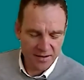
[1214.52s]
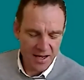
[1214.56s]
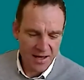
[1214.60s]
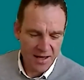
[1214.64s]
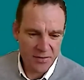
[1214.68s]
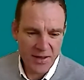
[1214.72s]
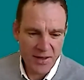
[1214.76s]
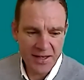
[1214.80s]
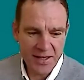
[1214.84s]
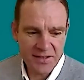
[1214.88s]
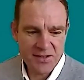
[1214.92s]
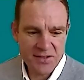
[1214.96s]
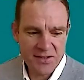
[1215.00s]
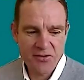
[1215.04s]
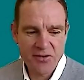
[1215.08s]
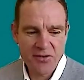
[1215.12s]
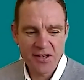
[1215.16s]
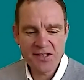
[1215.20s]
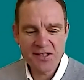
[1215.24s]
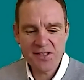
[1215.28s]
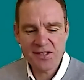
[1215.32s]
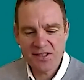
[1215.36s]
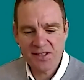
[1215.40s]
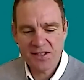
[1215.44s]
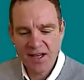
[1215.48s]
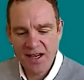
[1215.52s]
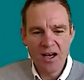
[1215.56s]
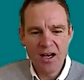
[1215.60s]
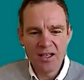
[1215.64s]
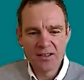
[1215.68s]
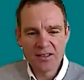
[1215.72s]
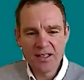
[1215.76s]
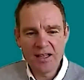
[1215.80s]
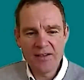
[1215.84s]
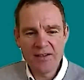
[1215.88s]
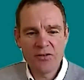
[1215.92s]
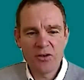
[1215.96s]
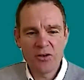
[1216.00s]
Thanks, Chris. I
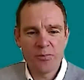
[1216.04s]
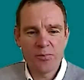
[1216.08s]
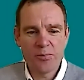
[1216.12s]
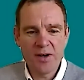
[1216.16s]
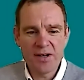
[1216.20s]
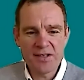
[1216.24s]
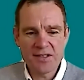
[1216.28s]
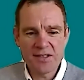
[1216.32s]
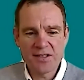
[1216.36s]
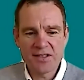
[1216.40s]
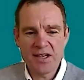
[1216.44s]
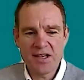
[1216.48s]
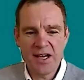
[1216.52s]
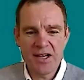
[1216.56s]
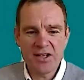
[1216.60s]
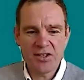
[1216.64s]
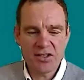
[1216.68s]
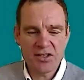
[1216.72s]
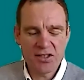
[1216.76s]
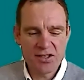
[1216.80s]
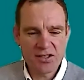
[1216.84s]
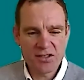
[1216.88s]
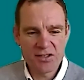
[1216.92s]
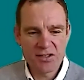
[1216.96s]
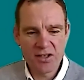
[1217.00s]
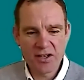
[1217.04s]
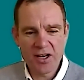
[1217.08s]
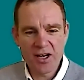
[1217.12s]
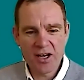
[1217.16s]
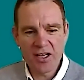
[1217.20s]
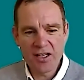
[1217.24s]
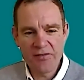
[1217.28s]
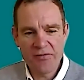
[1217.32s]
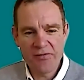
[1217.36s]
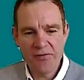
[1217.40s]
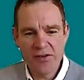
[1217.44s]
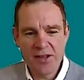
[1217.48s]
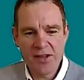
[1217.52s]
love your presentations, not
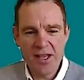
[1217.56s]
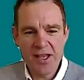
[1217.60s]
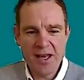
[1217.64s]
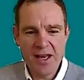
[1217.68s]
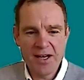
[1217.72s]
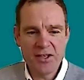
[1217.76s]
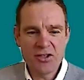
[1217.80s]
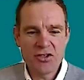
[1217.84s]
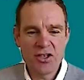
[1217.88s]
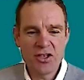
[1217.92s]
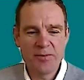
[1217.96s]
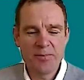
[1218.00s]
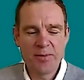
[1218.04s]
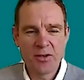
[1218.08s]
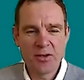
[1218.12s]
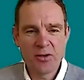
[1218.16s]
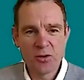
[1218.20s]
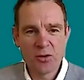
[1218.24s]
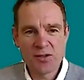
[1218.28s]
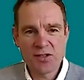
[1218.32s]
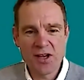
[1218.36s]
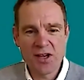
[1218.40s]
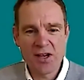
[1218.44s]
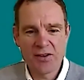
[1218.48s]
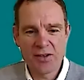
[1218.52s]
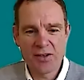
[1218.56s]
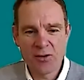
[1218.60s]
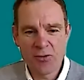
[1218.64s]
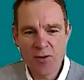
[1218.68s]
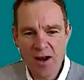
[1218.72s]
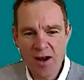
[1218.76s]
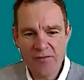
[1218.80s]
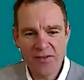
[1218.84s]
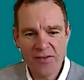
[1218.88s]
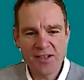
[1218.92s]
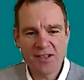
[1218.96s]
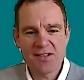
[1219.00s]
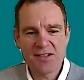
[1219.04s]
only for the energy, but also the
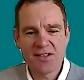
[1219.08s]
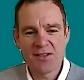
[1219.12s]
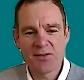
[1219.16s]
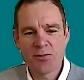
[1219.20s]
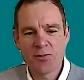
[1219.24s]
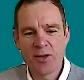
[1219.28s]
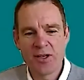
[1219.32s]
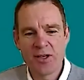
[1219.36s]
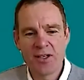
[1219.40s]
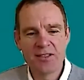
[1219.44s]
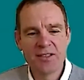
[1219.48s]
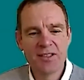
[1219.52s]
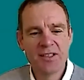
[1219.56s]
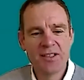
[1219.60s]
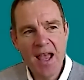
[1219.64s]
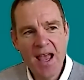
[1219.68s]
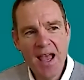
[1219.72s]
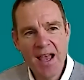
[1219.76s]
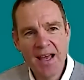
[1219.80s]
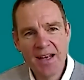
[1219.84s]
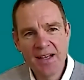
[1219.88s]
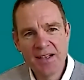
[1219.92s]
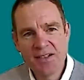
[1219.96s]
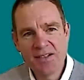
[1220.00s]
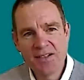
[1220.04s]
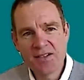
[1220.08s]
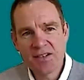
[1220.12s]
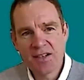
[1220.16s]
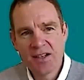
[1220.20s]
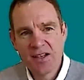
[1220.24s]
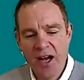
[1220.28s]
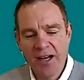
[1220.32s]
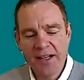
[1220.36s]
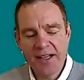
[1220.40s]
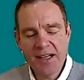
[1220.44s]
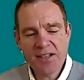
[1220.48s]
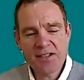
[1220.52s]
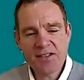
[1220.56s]
graphics as well. And
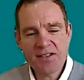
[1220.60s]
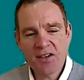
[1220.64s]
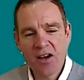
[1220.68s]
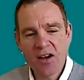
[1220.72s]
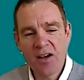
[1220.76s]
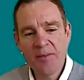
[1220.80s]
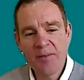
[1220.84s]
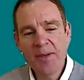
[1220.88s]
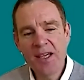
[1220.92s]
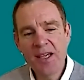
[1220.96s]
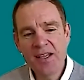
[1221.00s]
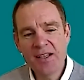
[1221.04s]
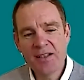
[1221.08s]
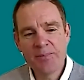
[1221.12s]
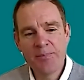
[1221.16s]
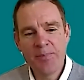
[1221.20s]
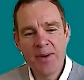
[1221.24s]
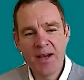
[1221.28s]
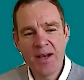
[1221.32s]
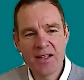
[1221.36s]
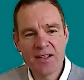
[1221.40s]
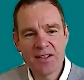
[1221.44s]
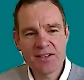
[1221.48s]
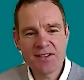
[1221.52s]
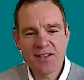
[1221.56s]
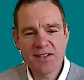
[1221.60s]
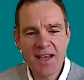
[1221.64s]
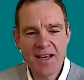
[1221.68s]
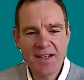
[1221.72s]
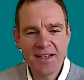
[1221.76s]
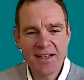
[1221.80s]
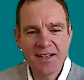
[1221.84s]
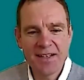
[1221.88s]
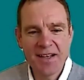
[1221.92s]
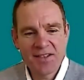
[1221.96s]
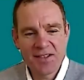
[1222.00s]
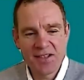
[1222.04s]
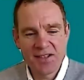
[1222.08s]
I guess I'm here to balance that
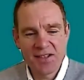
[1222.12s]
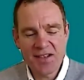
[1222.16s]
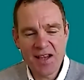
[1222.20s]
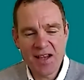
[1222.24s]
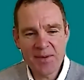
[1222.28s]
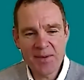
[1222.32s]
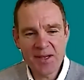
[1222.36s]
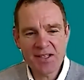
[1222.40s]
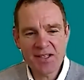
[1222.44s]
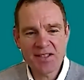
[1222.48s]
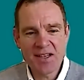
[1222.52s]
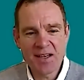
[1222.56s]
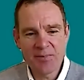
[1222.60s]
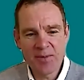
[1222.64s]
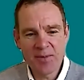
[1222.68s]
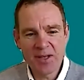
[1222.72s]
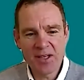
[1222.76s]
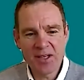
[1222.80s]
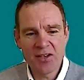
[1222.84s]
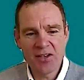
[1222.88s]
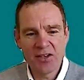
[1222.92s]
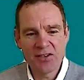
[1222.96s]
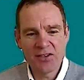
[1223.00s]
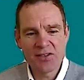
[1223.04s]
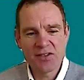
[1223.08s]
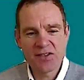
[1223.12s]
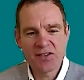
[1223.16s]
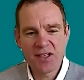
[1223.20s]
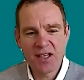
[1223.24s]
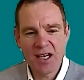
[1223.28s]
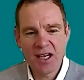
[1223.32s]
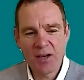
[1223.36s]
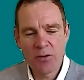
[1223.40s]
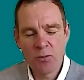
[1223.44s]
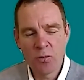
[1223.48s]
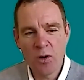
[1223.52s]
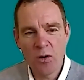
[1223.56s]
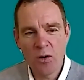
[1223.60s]
to some extent, because
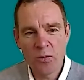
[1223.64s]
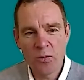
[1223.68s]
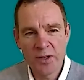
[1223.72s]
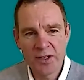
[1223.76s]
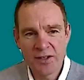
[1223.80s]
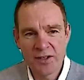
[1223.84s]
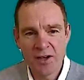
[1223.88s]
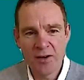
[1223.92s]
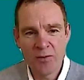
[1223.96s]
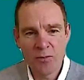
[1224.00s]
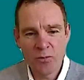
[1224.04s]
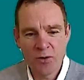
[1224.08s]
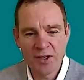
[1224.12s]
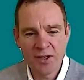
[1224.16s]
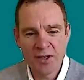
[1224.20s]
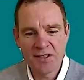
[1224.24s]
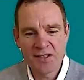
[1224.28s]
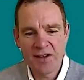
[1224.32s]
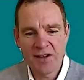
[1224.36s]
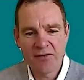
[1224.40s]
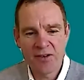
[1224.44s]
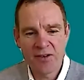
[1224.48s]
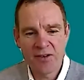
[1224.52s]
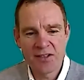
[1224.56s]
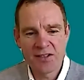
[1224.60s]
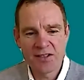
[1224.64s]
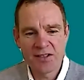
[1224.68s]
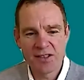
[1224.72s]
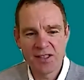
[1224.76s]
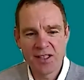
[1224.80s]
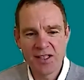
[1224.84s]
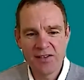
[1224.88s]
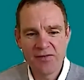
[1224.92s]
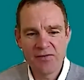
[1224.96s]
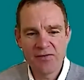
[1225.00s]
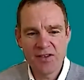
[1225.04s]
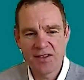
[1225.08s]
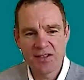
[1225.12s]
what we don't want is everyone to
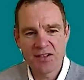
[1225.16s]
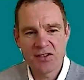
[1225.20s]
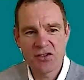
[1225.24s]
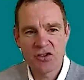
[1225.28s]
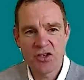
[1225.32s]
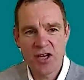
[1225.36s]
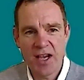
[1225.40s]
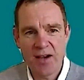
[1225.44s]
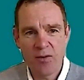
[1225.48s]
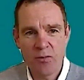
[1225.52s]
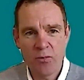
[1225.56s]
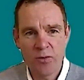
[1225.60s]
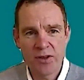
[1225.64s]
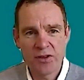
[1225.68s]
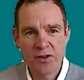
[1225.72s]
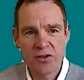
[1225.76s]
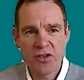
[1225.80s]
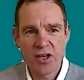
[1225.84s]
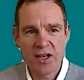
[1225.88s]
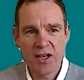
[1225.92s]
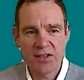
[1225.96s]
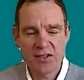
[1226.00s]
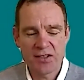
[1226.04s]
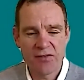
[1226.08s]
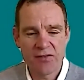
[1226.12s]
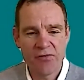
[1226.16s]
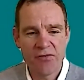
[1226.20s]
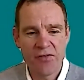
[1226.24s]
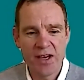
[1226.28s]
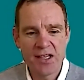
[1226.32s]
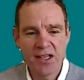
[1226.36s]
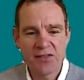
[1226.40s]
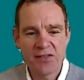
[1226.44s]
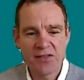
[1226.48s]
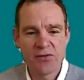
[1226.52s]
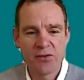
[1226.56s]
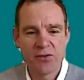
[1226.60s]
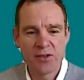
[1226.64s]
leave this chat with just a
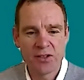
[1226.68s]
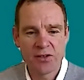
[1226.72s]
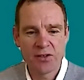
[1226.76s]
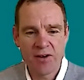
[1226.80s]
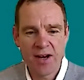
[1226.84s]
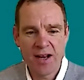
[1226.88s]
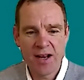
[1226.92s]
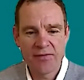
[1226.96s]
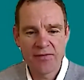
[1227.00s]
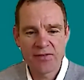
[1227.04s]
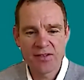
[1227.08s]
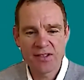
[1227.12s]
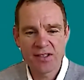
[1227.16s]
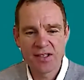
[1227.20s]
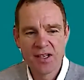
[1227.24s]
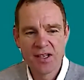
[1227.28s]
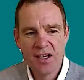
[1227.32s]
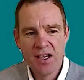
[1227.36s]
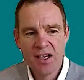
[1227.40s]
face full of graphs.